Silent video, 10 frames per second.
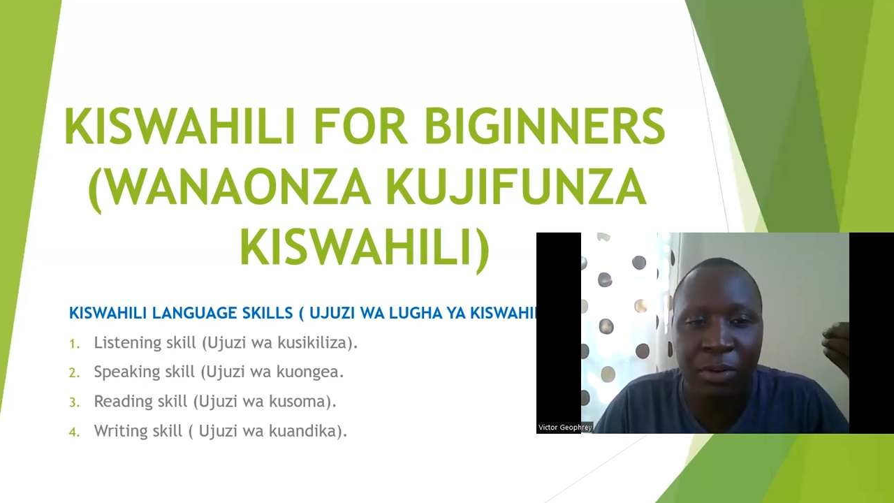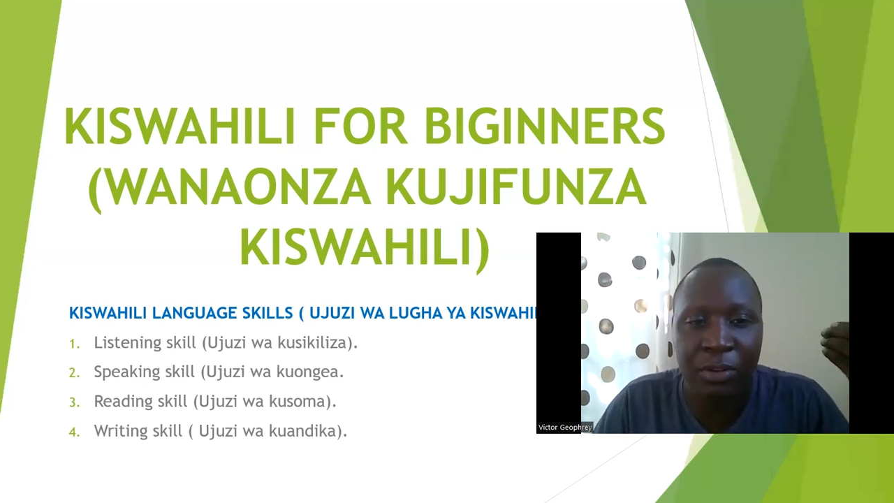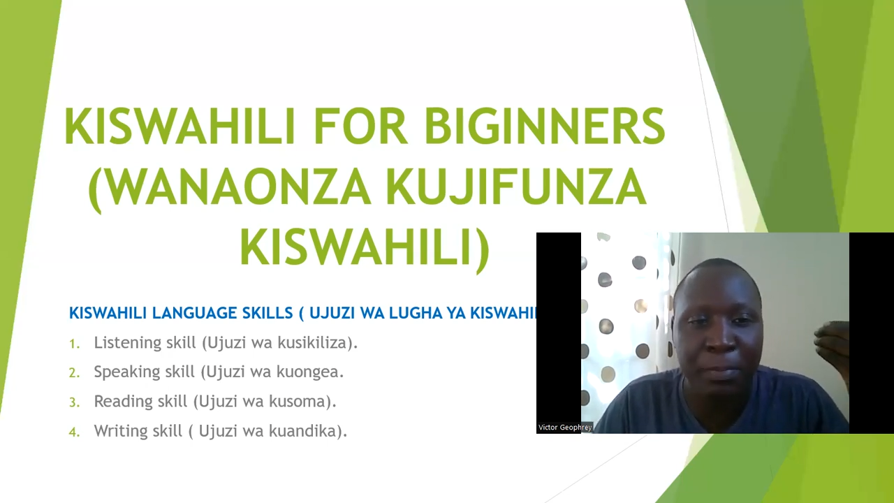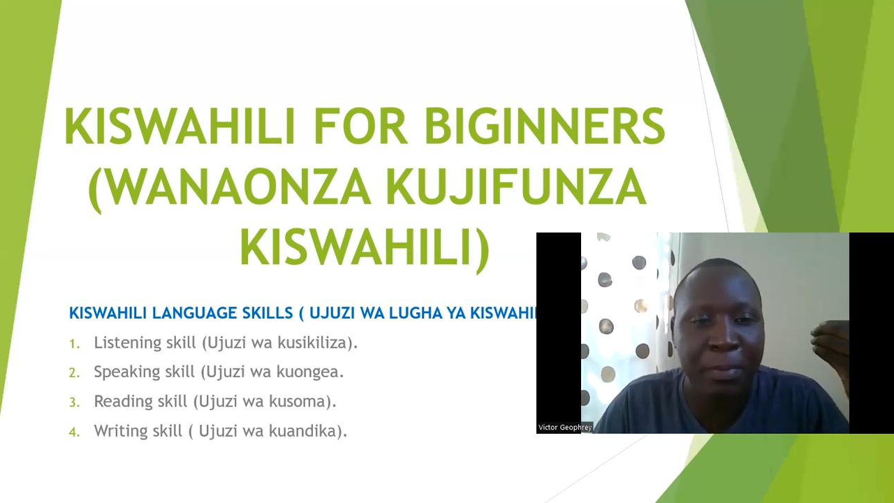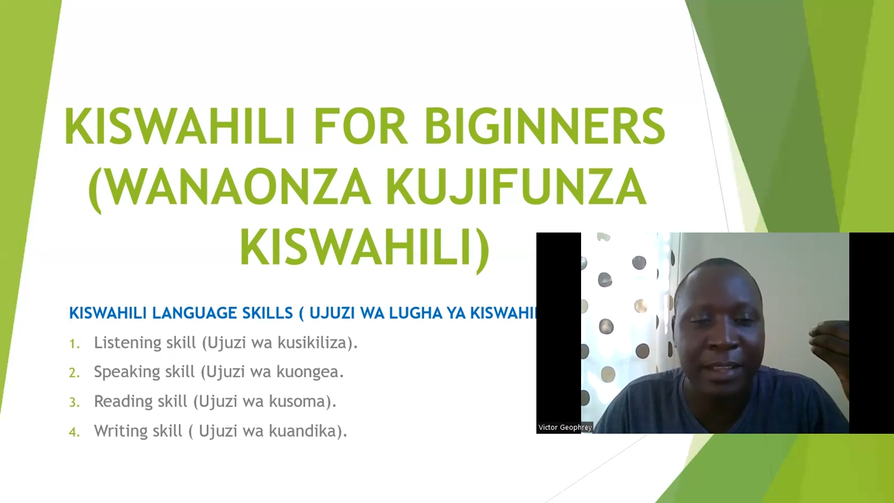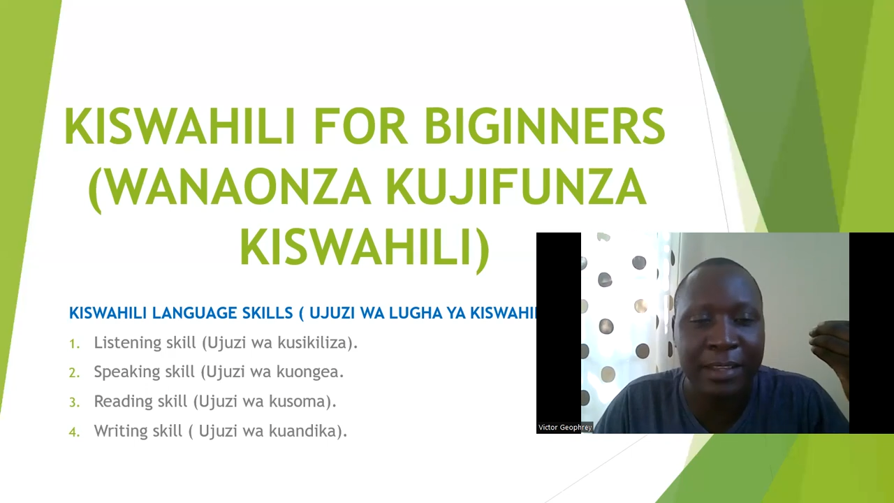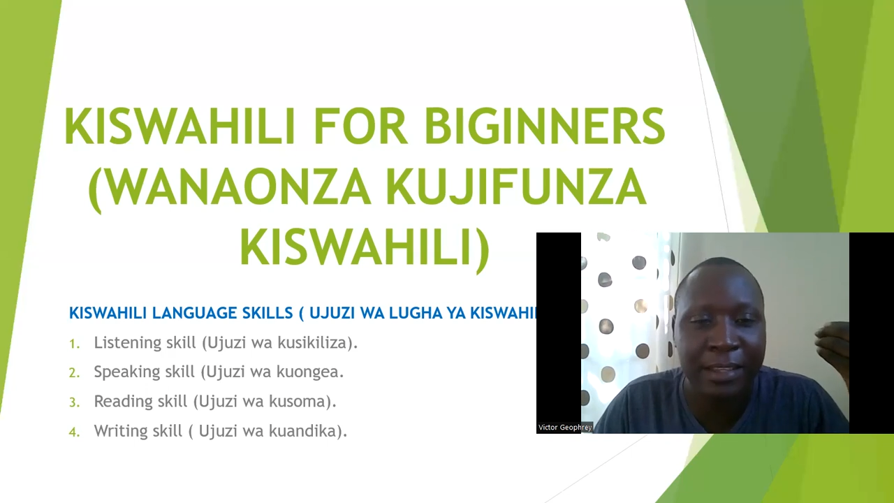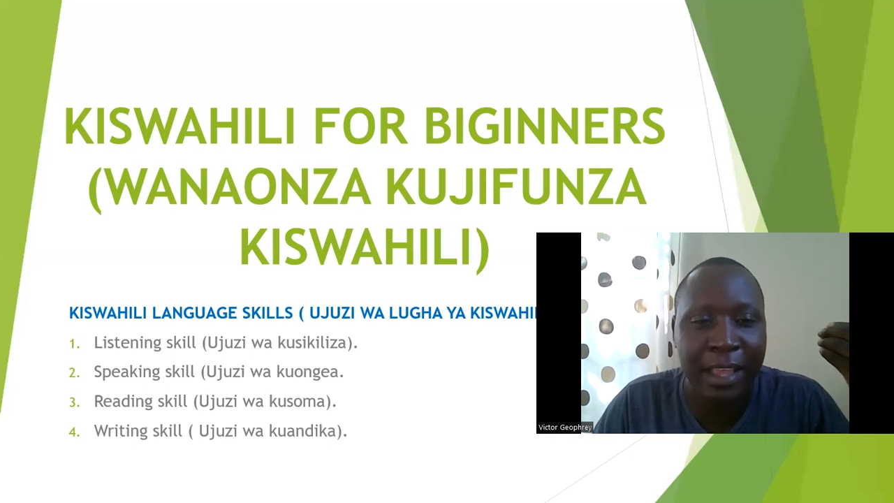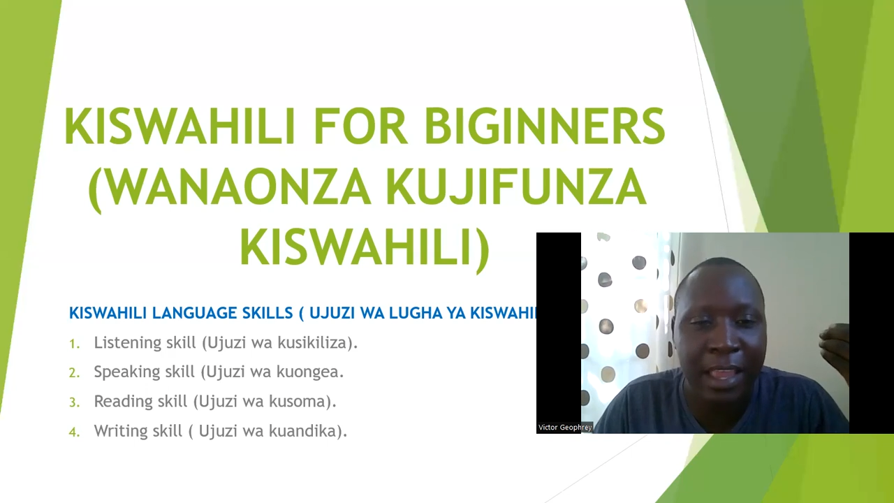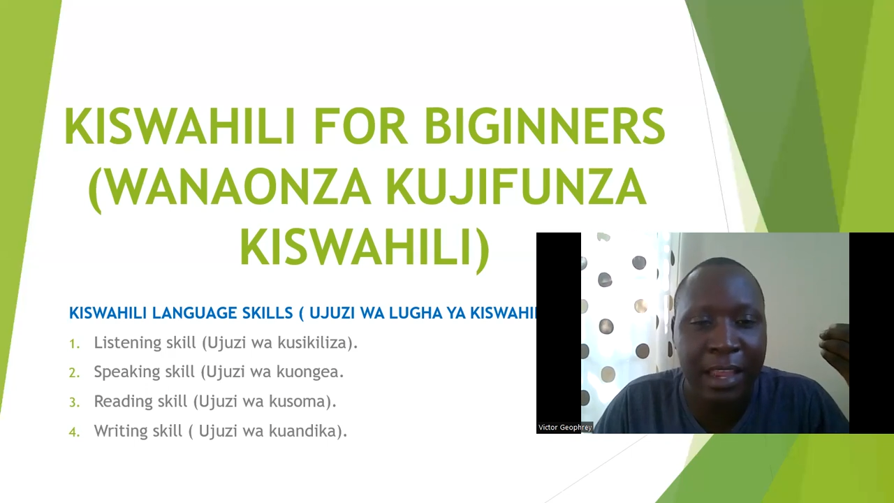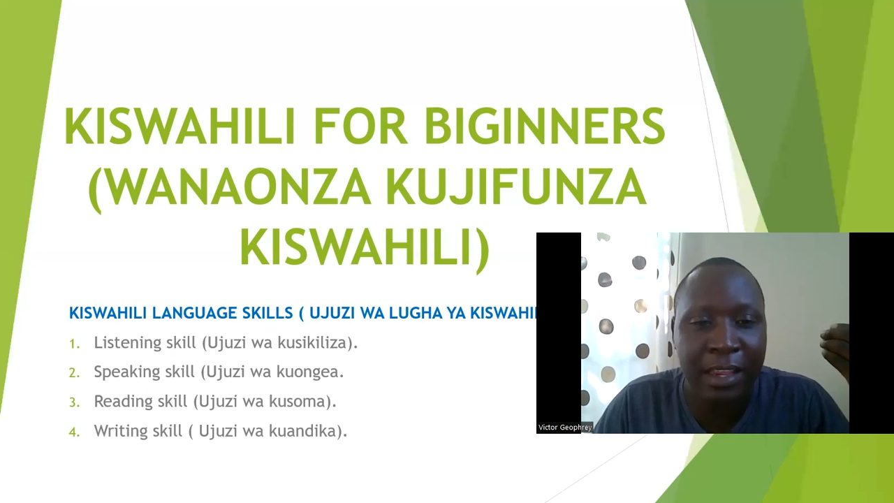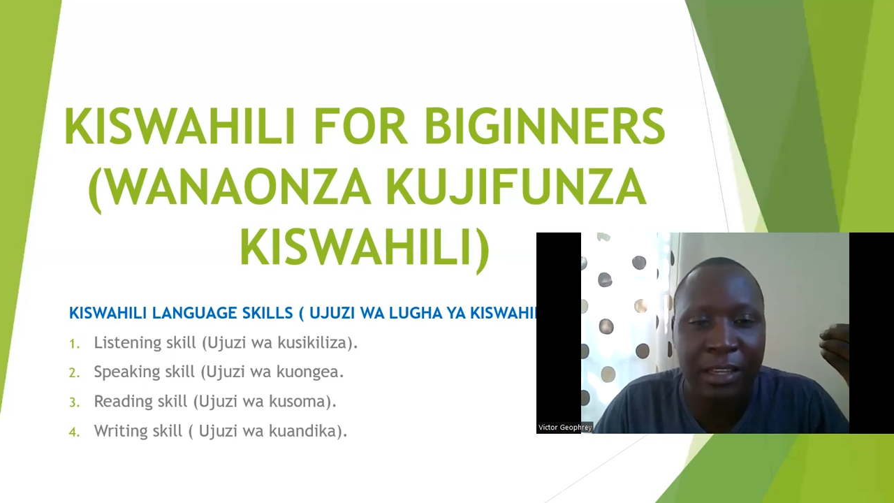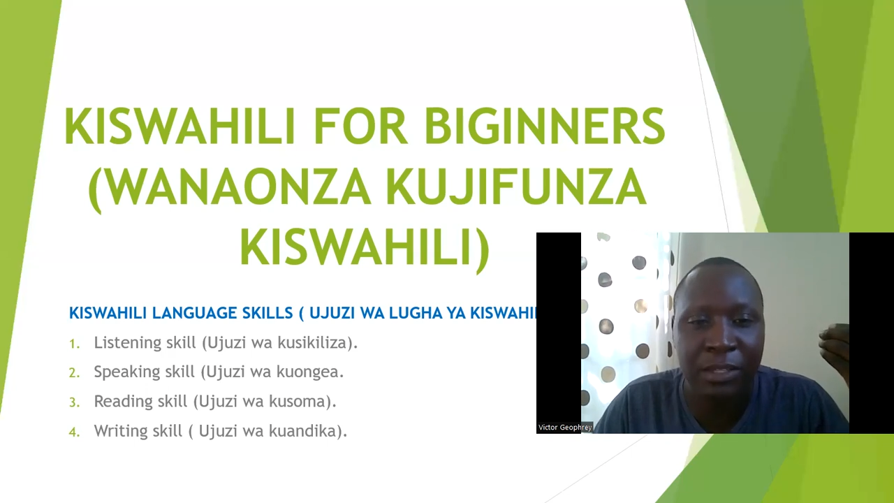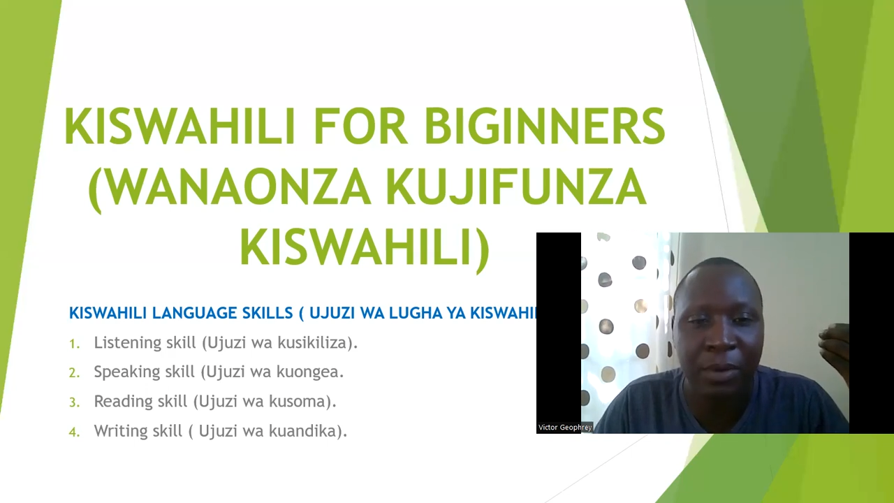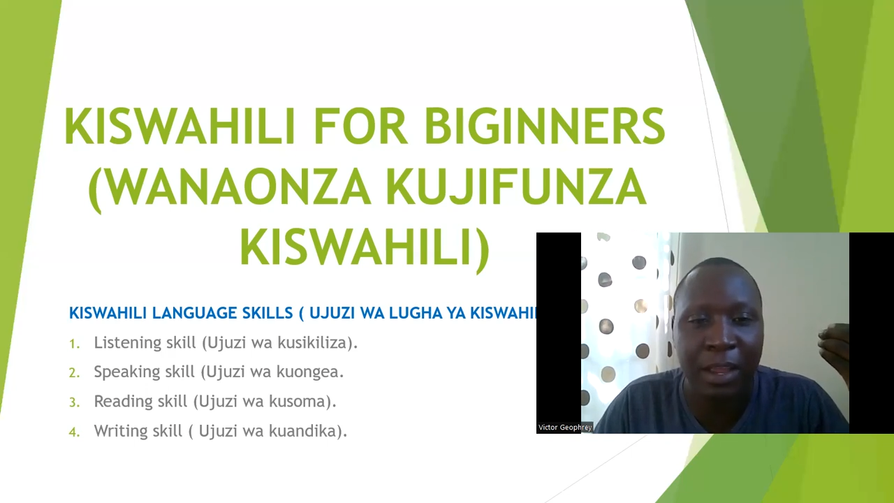what people are saying
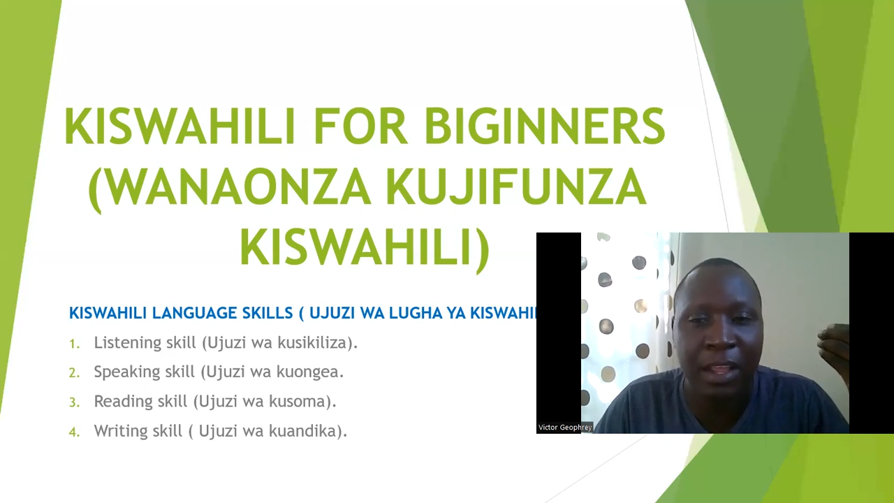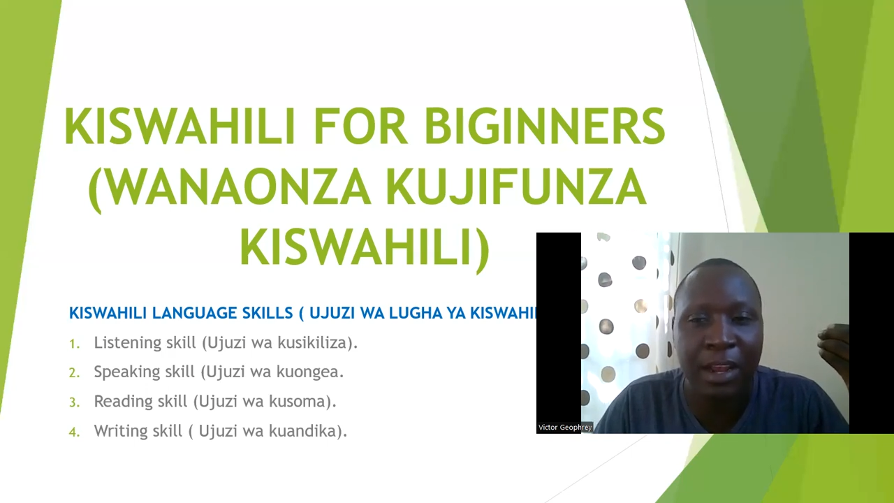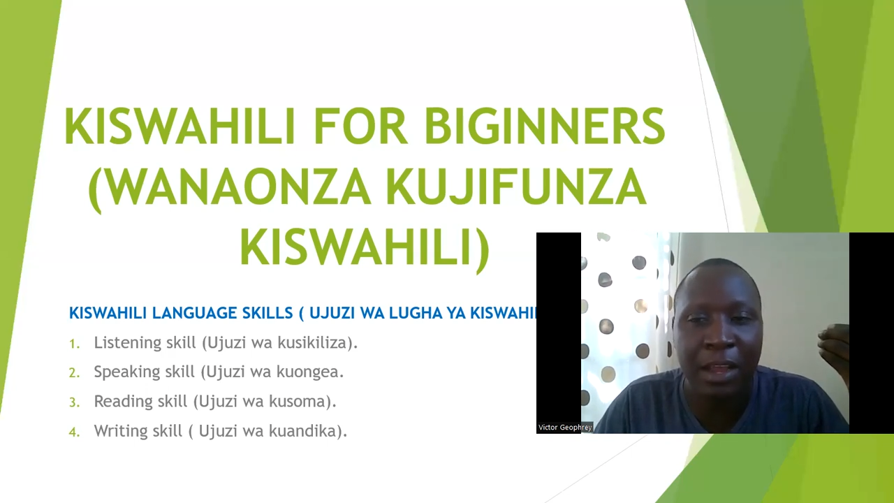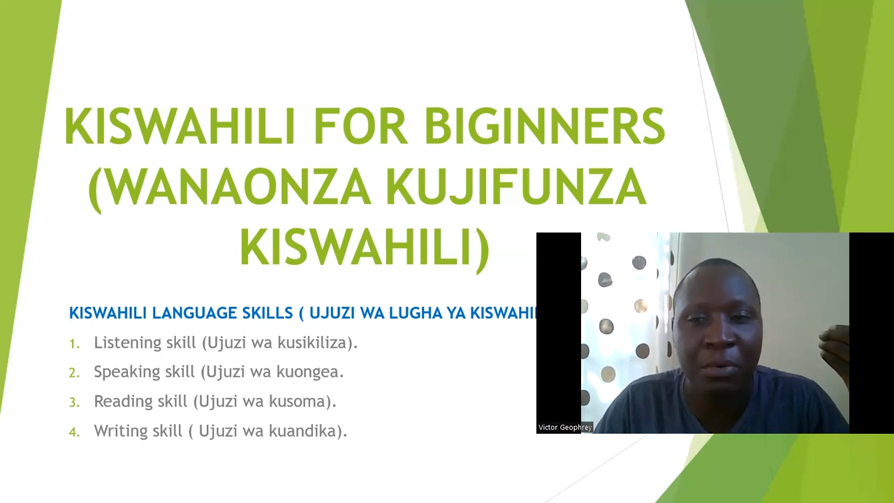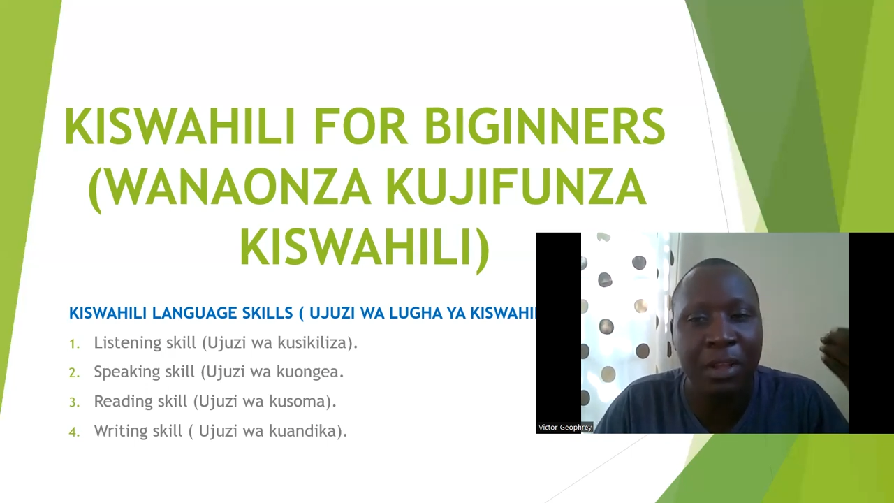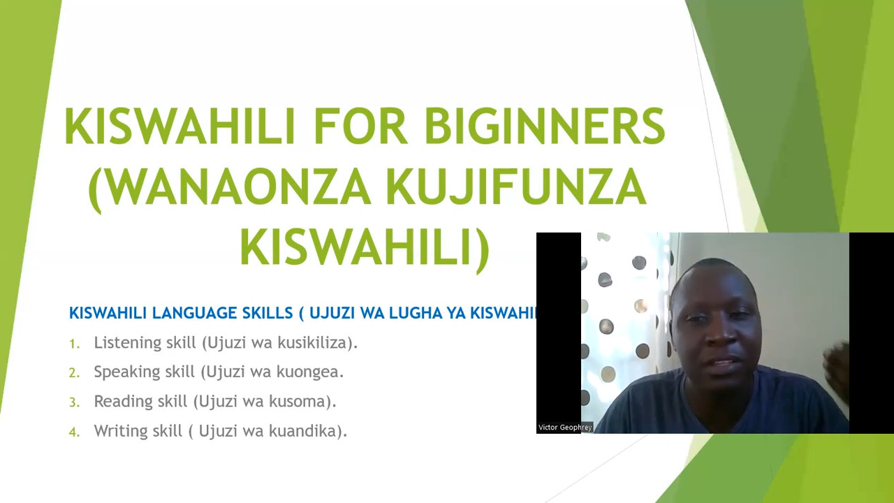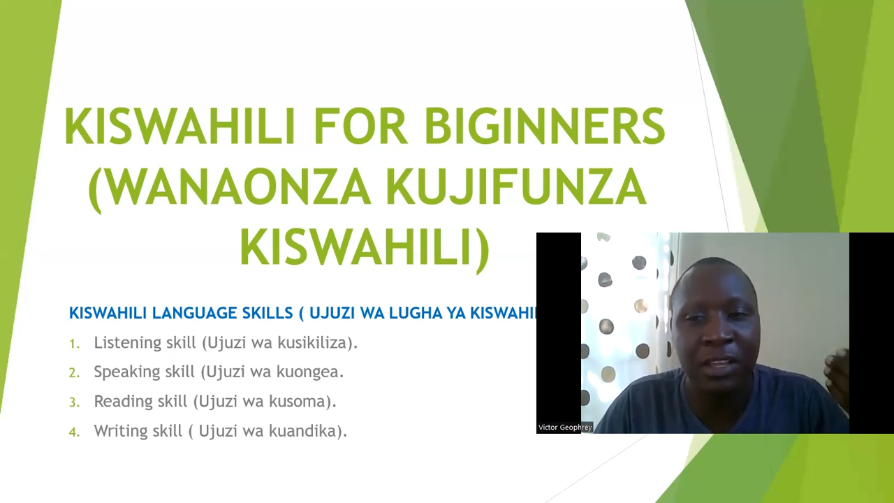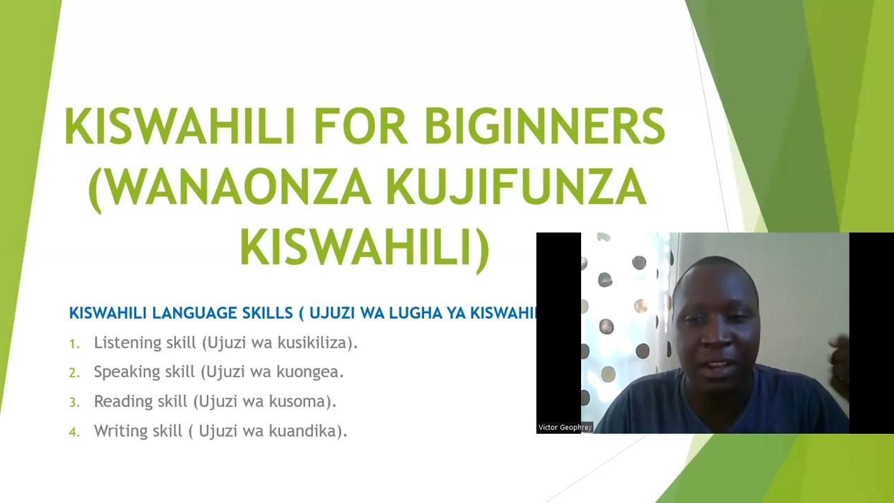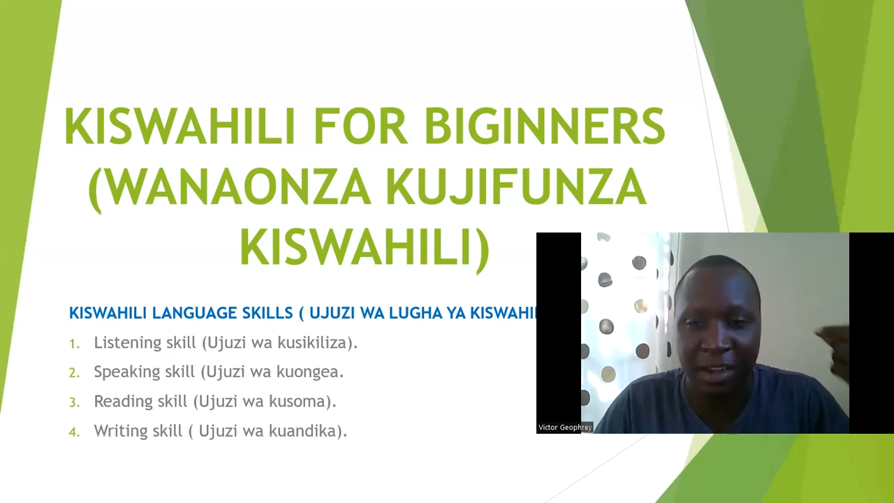in Swahili language,